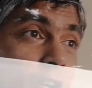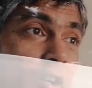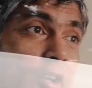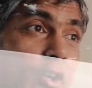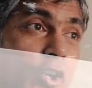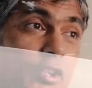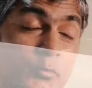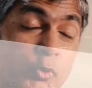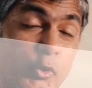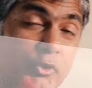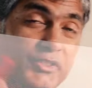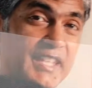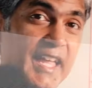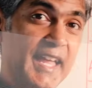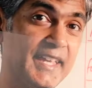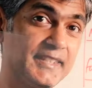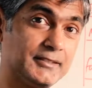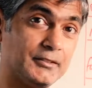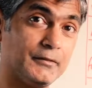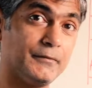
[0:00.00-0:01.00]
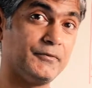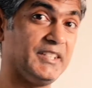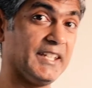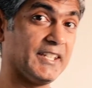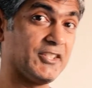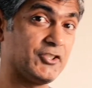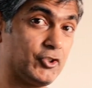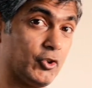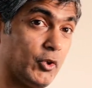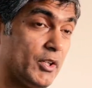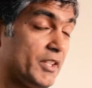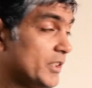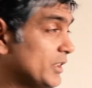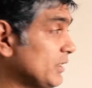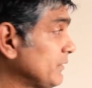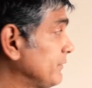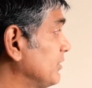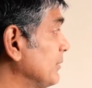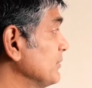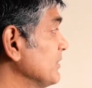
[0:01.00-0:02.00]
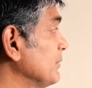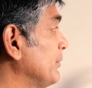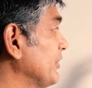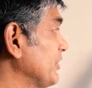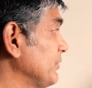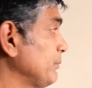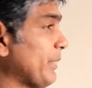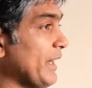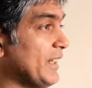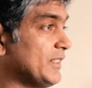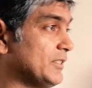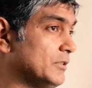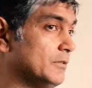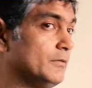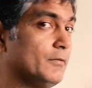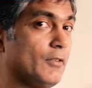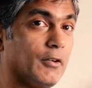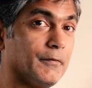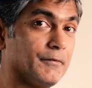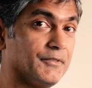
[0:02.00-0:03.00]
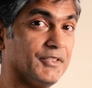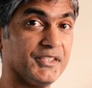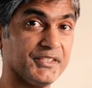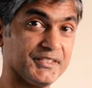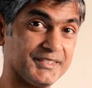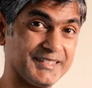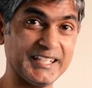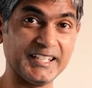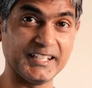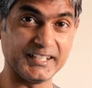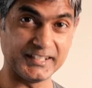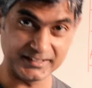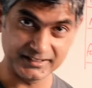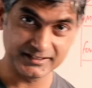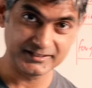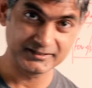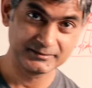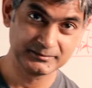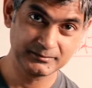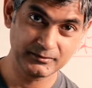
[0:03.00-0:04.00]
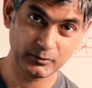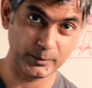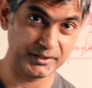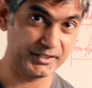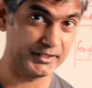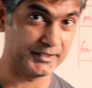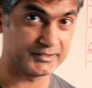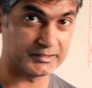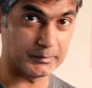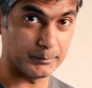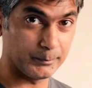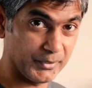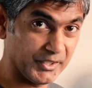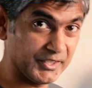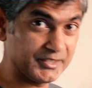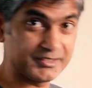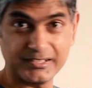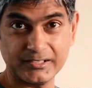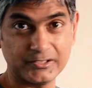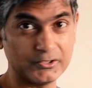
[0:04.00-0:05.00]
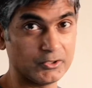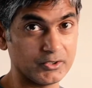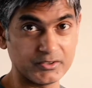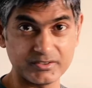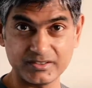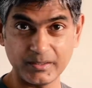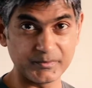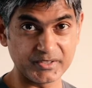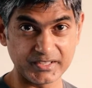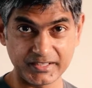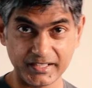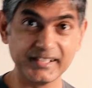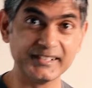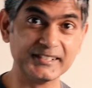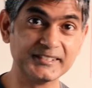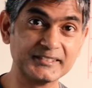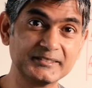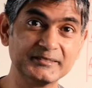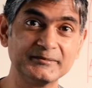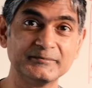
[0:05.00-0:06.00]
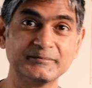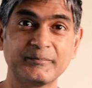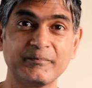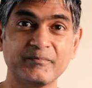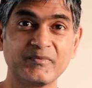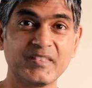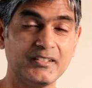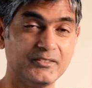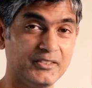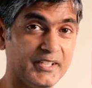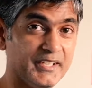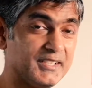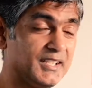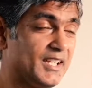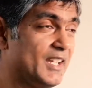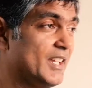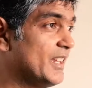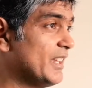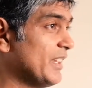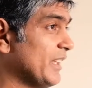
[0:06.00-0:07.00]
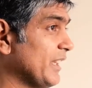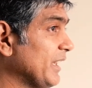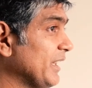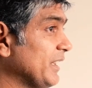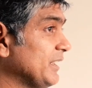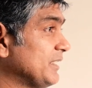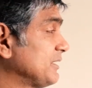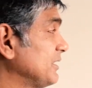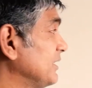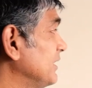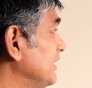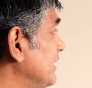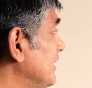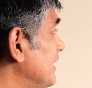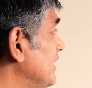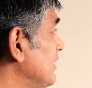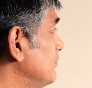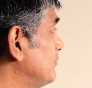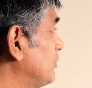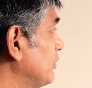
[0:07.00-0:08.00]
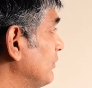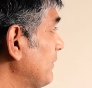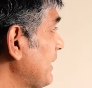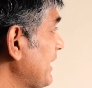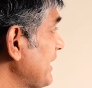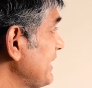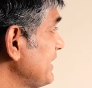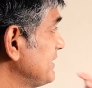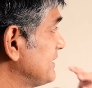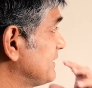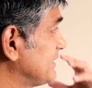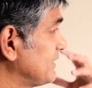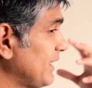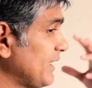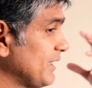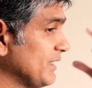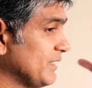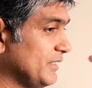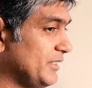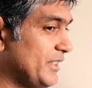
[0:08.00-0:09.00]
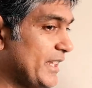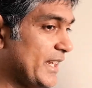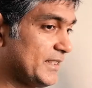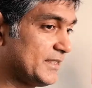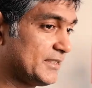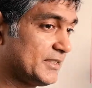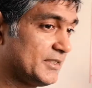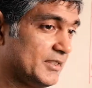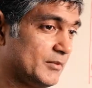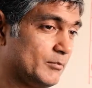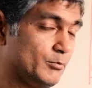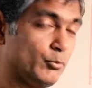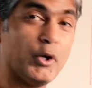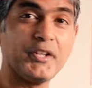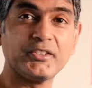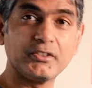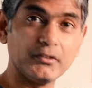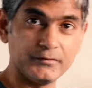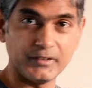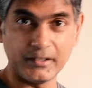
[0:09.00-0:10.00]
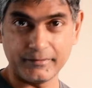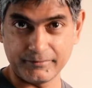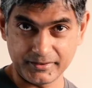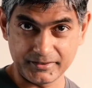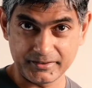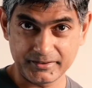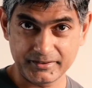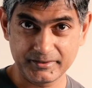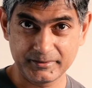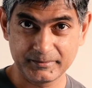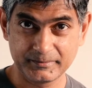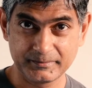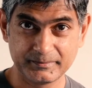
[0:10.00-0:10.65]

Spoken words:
almost as if they're enjoying it from the perspective of this thing, whether it's a person or something else, right? It provides that point of reference.